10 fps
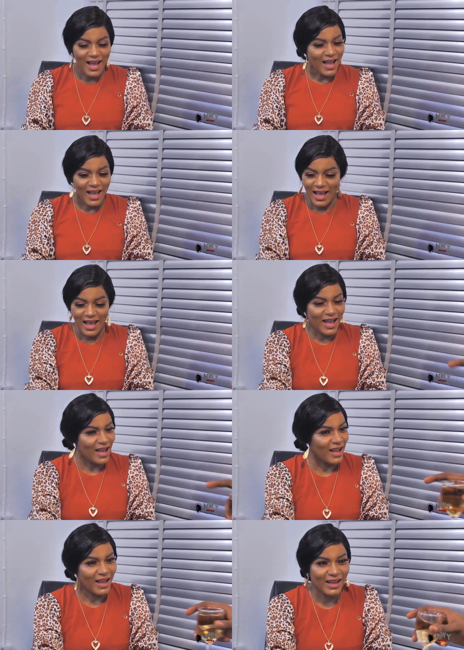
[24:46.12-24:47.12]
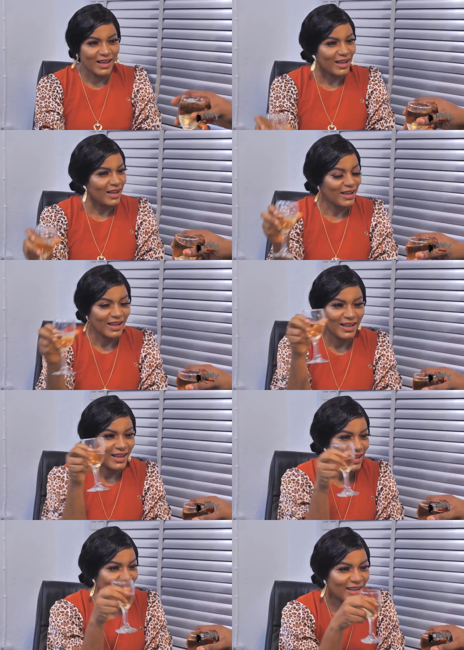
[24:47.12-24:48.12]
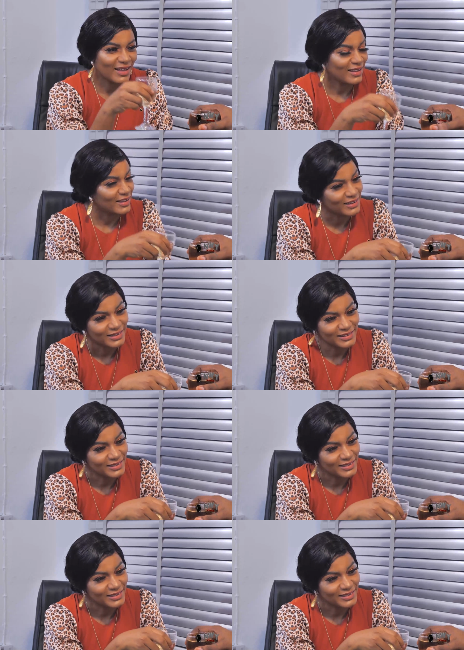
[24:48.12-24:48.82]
I don't know. I just kept talking. I don't know what worked,